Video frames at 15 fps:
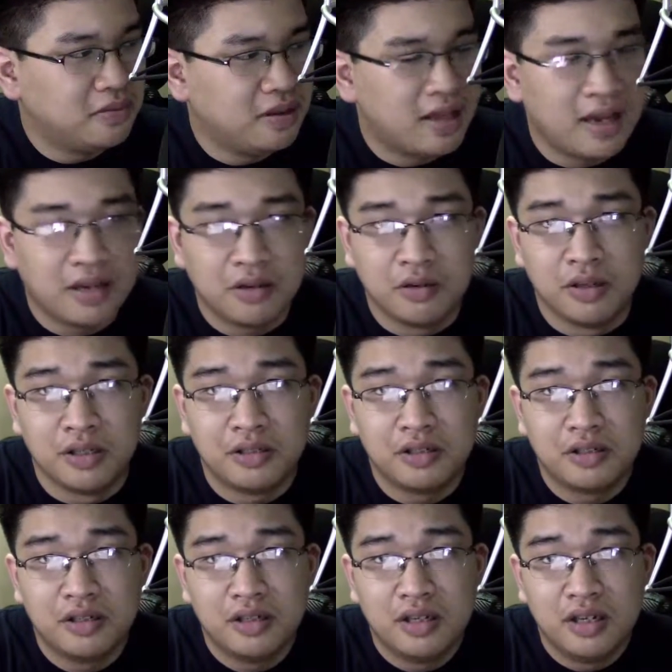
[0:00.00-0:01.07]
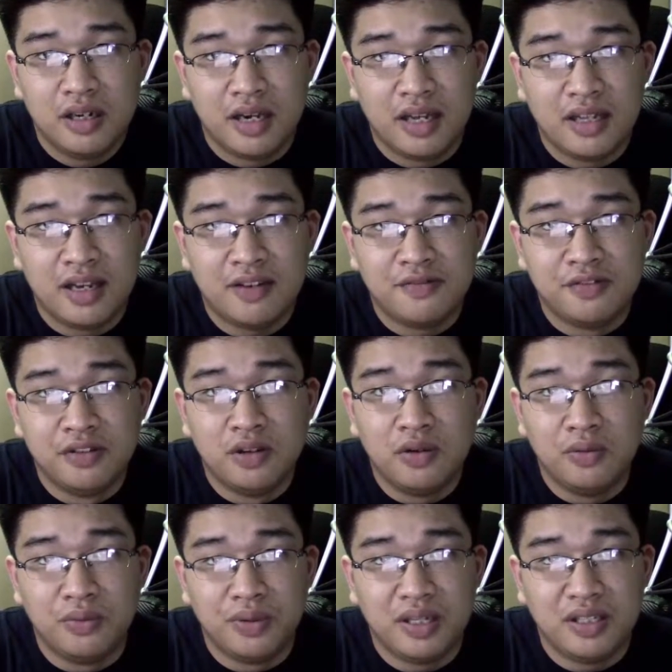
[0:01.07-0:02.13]
languish and have
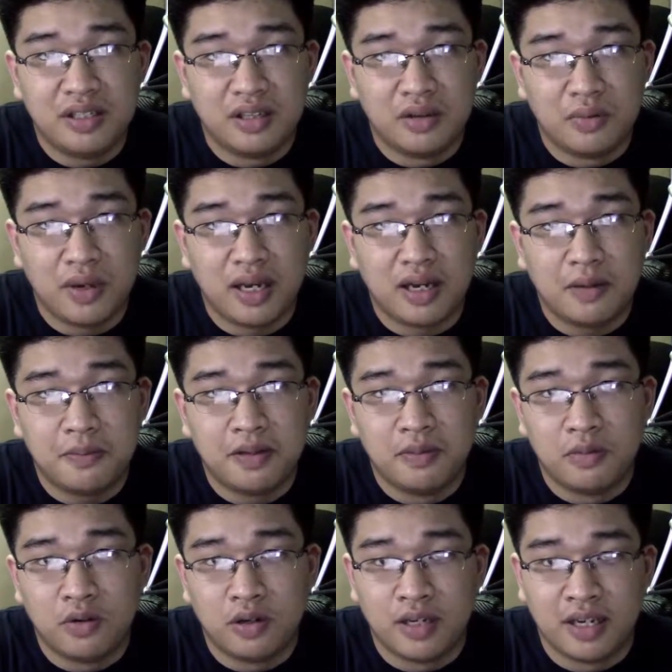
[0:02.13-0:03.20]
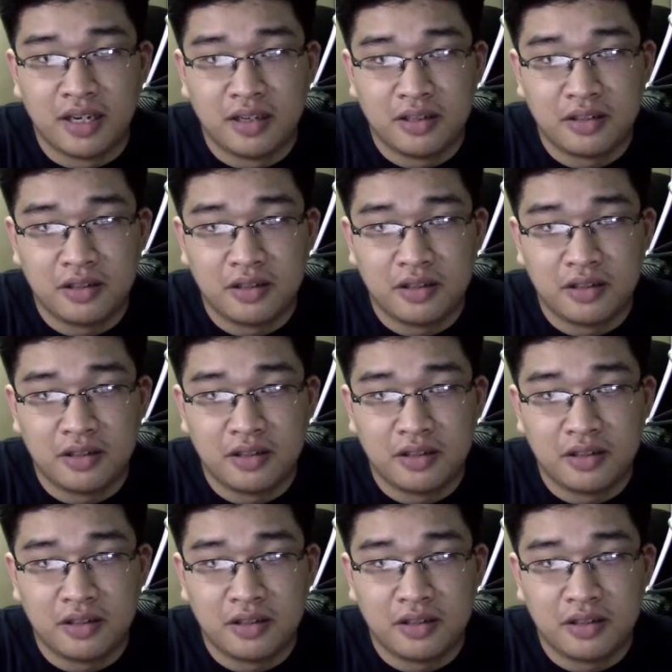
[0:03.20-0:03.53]
no reason to wake up in the morning.